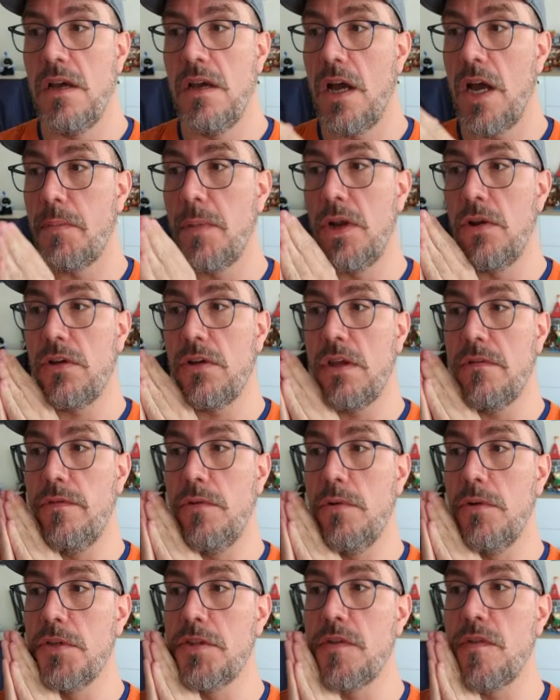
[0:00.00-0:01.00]
I've been looking
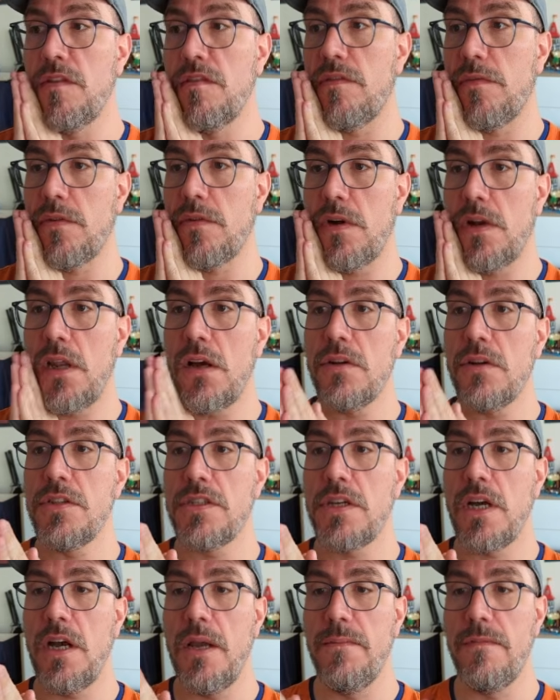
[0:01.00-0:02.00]
forward to this for a long
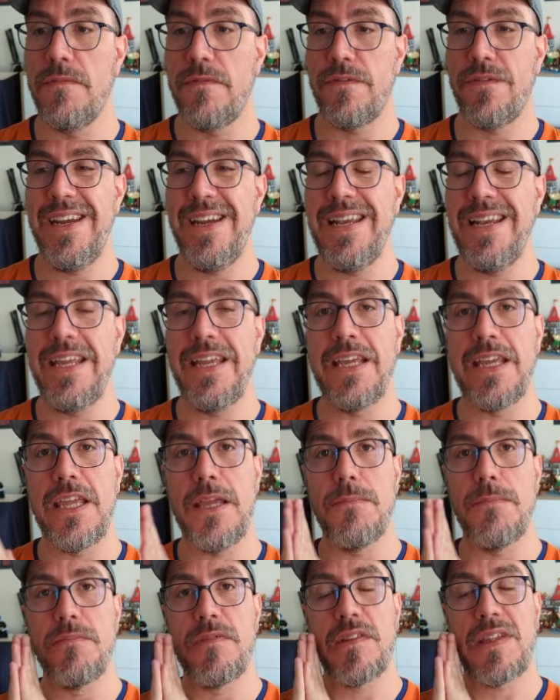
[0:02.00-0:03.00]
time. Freely
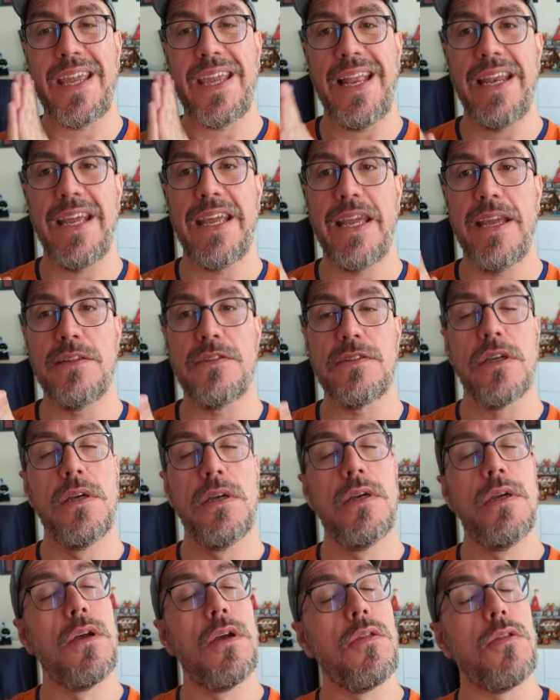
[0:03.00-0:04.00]
keeps killing it.
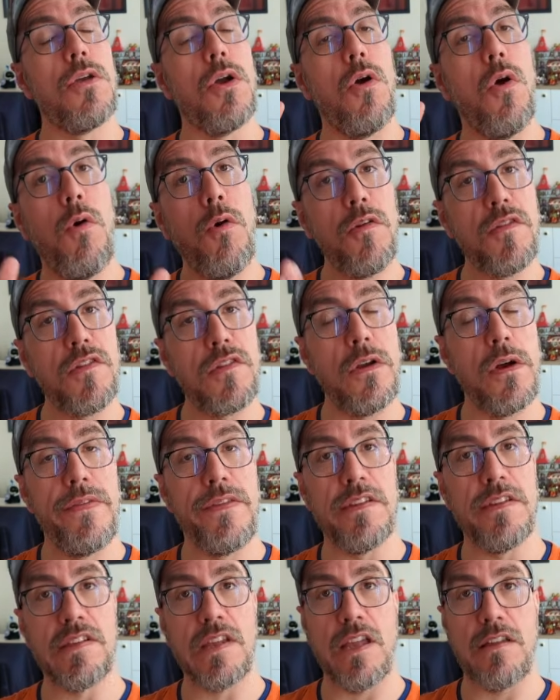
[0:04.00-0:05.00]
They're also on
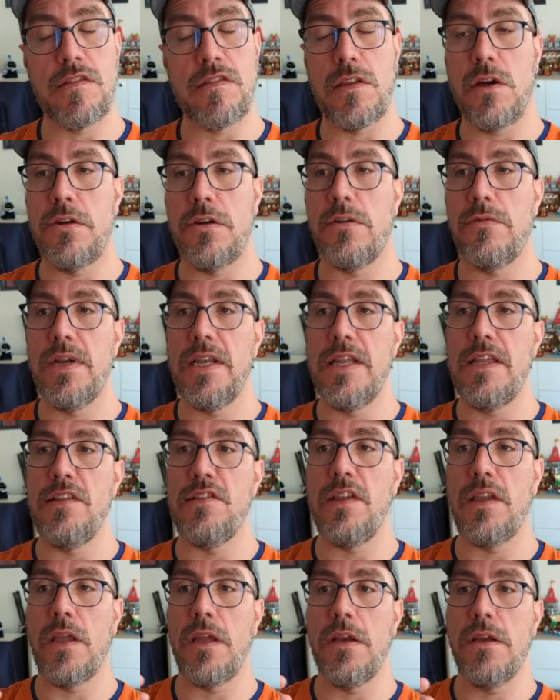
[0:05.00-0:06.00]
this Kickstarter
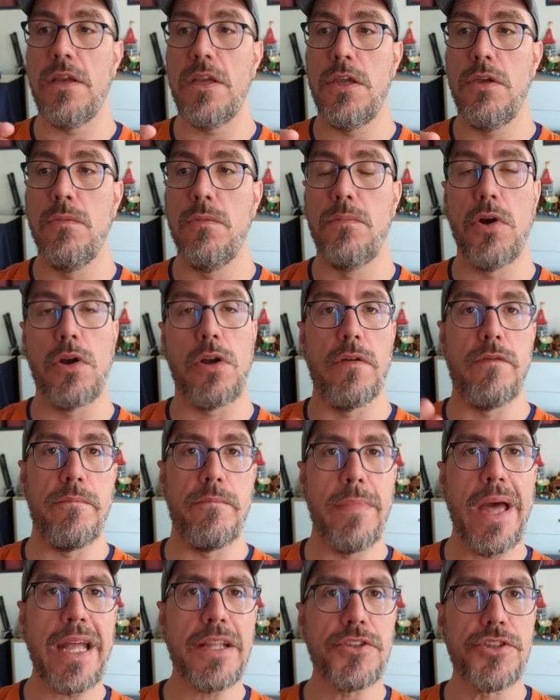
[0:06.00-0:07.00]
releasing a new book of
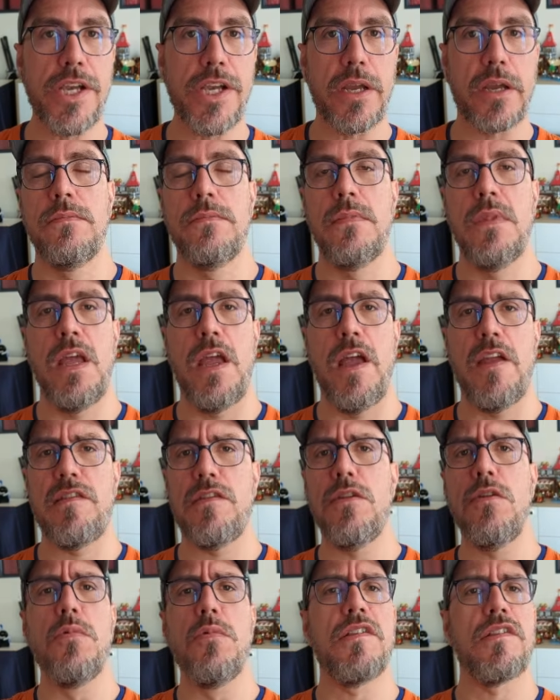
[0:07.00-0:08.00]
magic, has
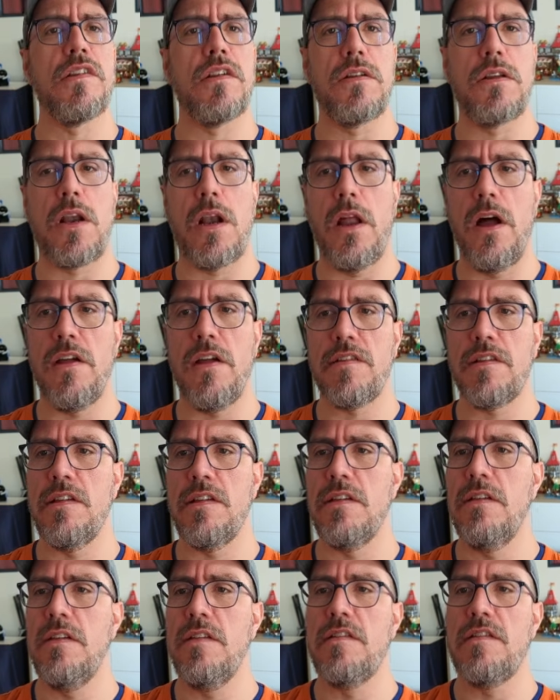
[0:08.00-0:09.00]
new wizard
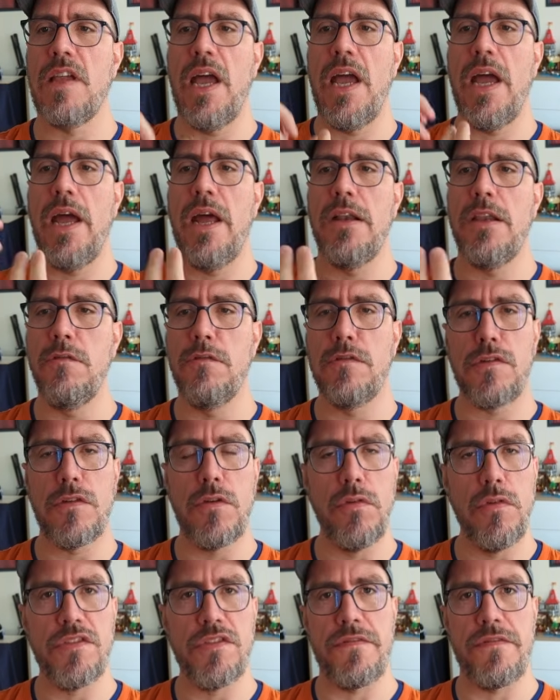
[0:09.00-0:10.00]
classes and new
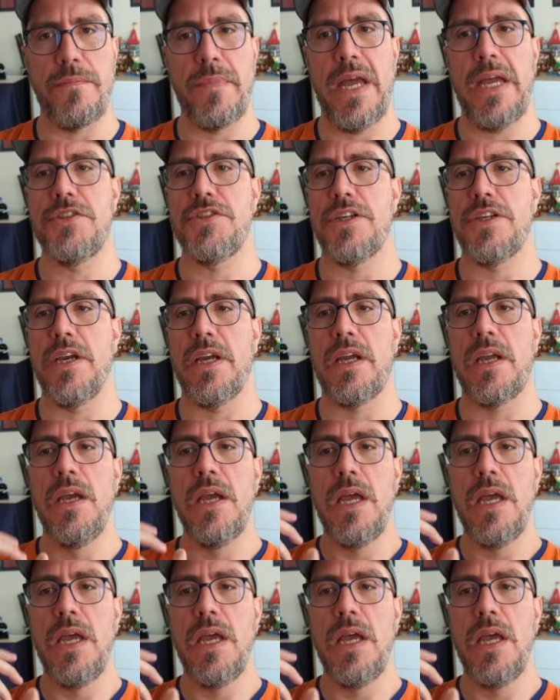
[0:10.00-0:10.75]
schools of magic.